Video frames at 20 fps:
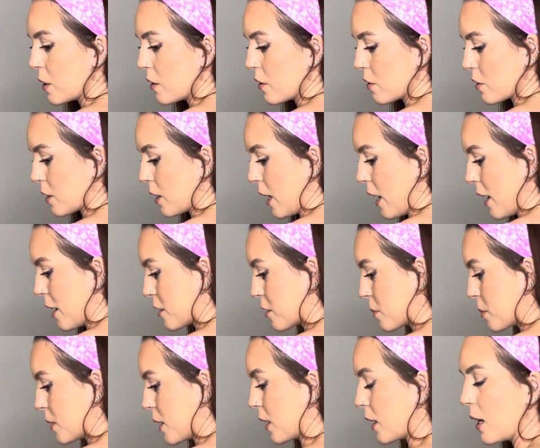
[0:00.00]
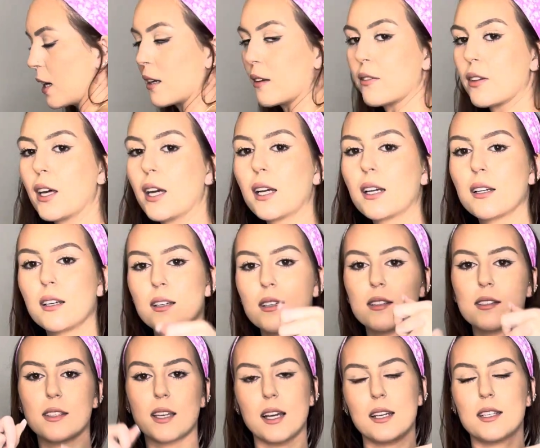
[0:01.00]
of those clasps that kind of like
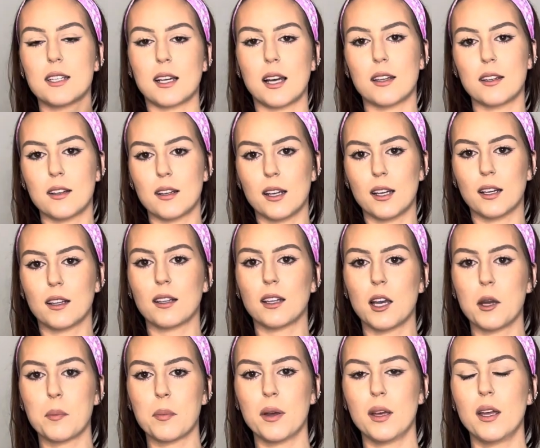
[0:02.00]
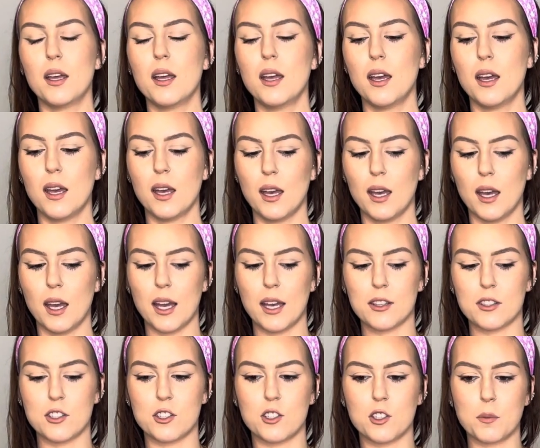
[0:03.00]
slide together and clip.
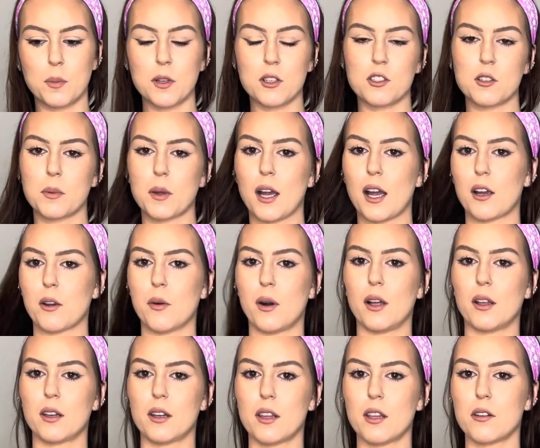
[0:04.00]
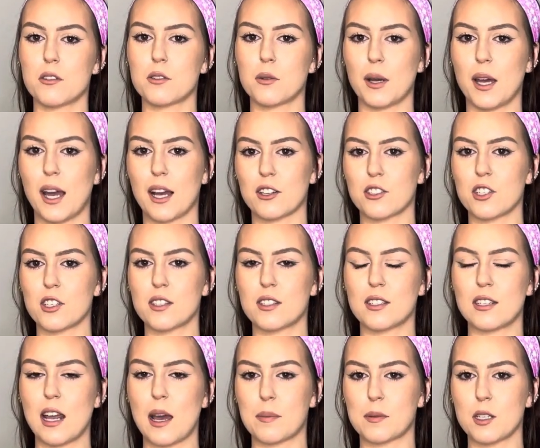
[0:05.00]
It's super, super high quality though, so it actually
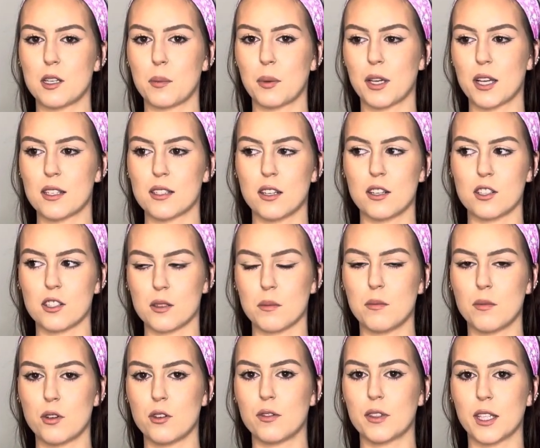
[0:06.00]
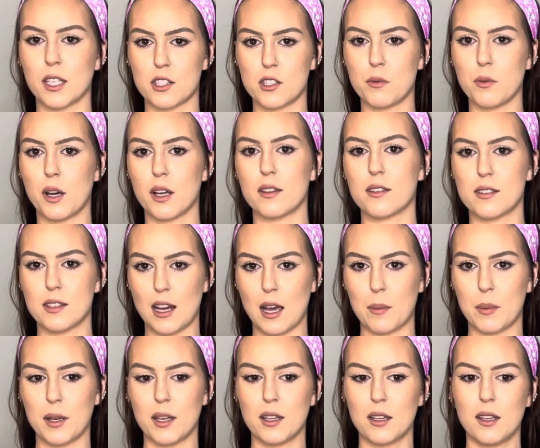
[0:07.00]
snaps into place and doesn't move unless you unsnap
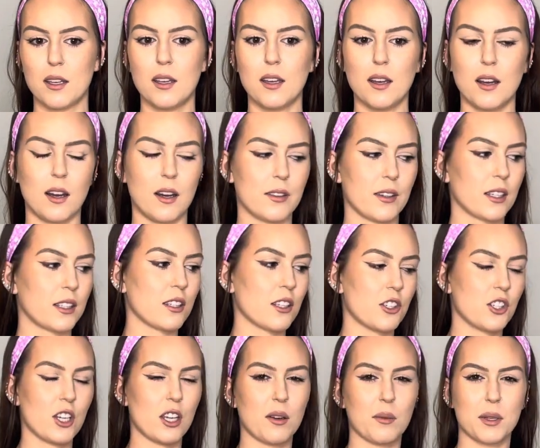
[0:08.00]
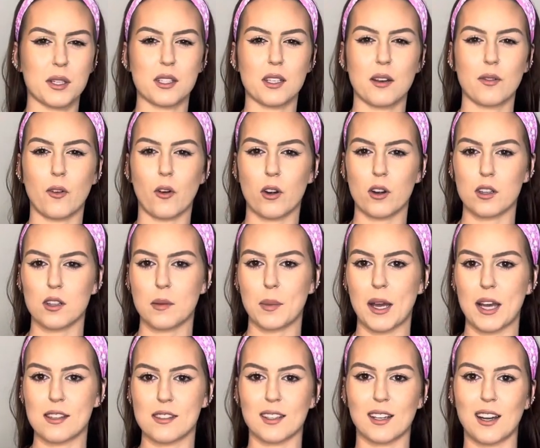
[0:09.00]
it. Unlike the Shein ones that I've ordered in the
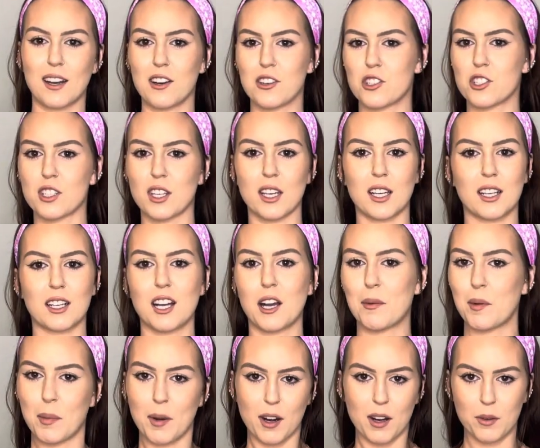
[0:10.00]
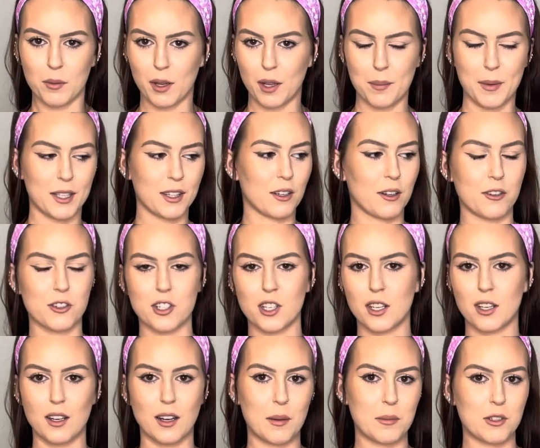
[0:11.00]
past that kind of just like come apart while I'm in the ocean
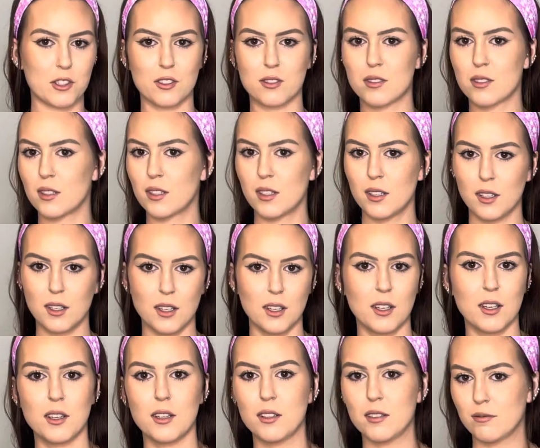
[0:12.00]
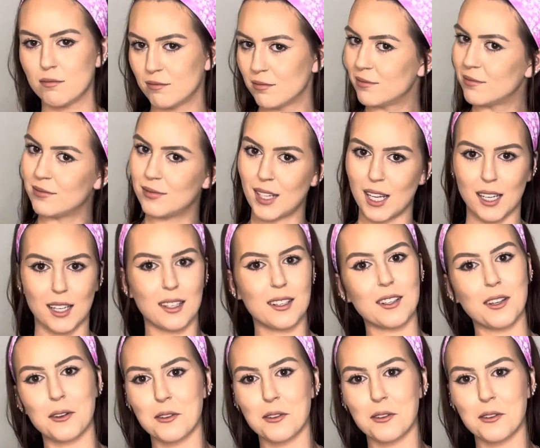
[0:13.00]
and I'm just naked in the